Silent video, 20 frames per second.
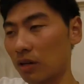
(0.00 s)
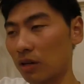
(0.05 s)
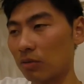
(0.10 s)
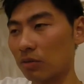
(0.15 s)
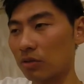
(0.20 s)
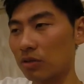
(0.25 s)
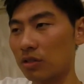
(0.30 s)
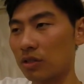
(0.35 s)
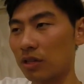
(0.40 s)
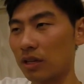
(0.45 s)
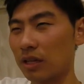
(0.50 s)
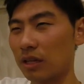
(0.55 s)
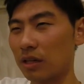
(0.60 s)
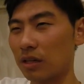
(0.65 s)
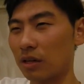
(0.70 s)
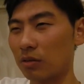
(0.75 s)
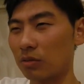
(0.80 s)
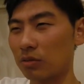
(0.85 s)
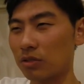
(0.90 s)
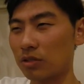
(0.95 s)
I would say
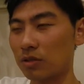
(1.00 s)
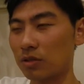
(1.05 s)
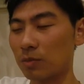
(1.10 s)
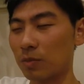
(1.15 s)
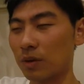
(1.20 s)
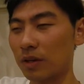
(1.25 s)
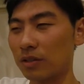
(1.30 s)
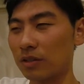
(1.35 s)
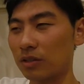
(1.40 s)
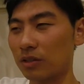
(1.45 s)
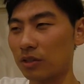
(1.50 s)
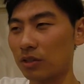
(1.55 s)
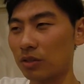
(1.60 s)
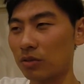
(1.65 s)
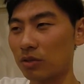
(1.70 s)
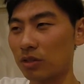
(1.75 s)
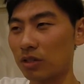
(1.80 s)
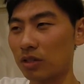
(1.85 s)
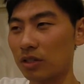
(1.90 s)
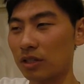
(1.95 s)
I will spend the New
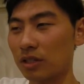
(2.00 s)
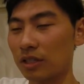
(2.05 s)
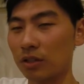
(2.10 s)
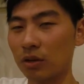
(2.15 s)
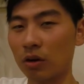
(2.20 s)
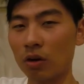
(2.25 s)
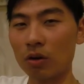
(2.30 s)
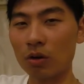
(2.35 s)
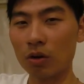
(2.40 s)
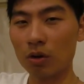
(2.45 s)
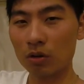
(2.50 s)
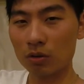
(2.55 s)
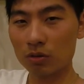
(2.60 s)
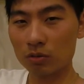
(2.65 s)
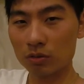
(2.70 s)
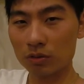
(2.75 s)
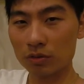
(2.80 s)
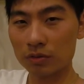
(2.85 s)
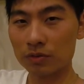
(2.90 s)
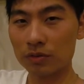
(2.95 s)
Year in Hong Kong
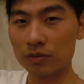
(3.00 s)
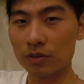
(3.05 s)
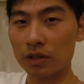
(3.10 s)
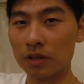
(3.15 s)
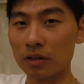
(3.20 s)
with